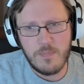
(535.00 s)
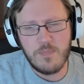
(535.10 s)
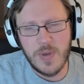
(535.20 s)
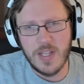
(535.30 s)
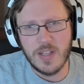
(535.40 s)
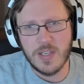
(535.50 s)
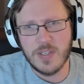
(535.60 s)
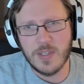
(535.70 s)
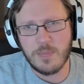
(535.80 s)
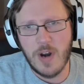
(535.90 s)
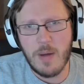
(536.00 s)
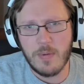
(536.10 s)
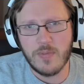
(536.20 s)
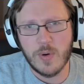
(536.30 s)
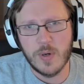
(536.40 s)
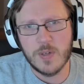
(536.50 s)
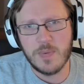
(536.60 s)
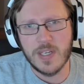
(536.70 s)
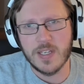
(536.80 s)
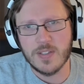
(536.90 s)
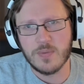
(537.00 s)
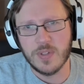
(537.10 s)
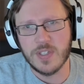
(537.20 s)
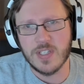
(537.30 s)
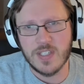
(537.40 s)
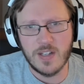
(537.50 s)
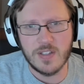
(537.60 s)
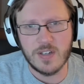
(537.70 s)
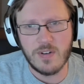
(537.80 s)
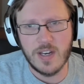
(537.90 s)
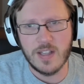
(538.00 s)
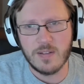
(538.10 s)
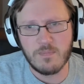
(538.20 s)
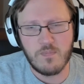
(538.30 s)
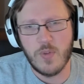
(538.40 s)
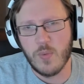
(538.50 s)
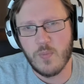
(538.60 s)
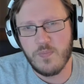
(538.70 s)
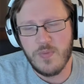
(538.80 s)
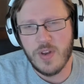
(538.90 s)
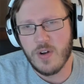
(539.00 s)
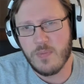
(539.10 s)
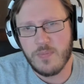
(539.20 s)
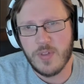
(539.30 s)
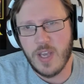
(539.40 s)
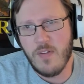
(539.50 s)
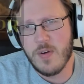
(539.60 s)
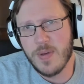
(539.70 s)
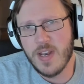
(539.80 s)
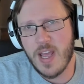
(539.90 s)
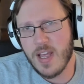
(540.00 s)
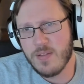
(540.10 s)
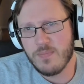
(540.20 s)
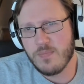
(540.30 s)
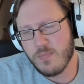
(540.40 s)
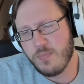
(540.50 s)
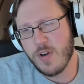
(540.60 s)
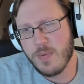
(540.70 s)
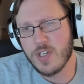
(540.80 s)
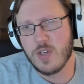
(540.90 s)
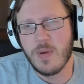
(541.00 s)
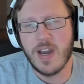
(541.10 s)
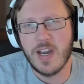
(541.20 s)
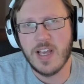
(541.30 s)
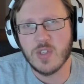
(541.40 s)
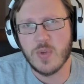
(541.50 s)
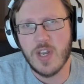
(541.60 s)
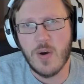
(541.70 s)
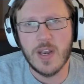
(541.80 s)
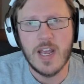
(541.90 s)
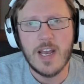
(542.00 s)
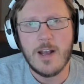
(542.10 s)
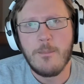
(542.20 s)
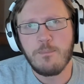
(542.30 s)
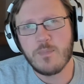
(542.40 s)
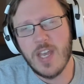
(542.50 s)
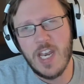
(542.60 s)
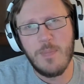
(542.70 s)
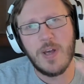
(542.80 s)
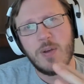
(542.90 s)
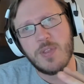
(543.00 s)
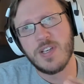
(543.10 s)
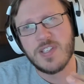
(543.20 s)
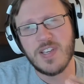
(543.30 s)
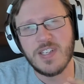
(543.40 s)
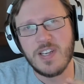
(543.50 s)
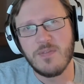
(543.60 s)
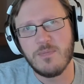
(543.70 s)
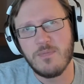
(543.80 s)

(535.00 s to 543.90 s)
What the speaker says: Being that this is a problem, of course, because religious zealots are running the government and pretty much humanity as we know it. Anybody with a dissenting